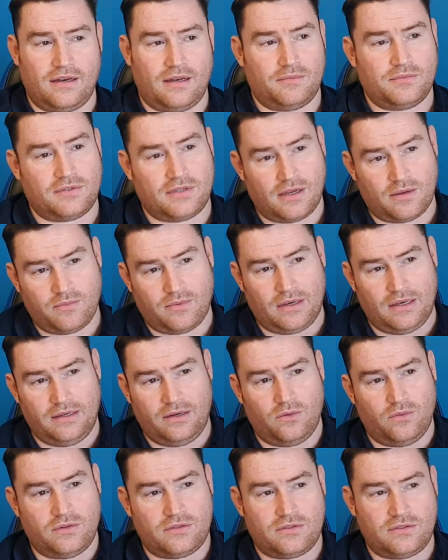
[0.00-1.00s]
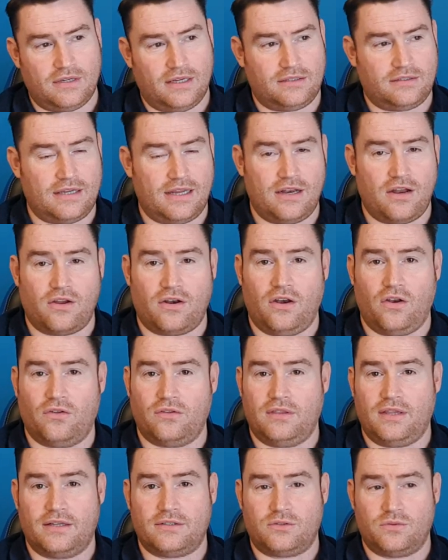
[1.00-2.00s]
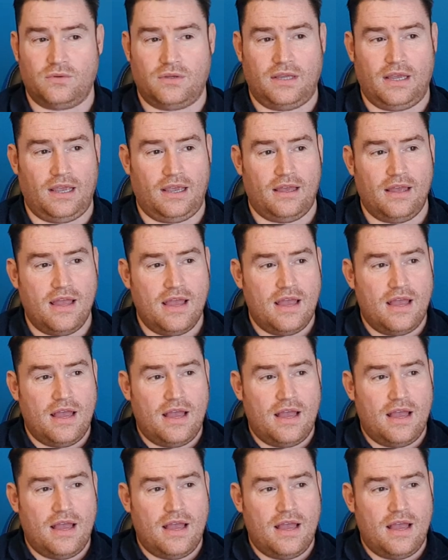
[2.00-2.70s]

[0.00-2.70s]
And I'm saying, well, you know, it's, it's in there and that's okay.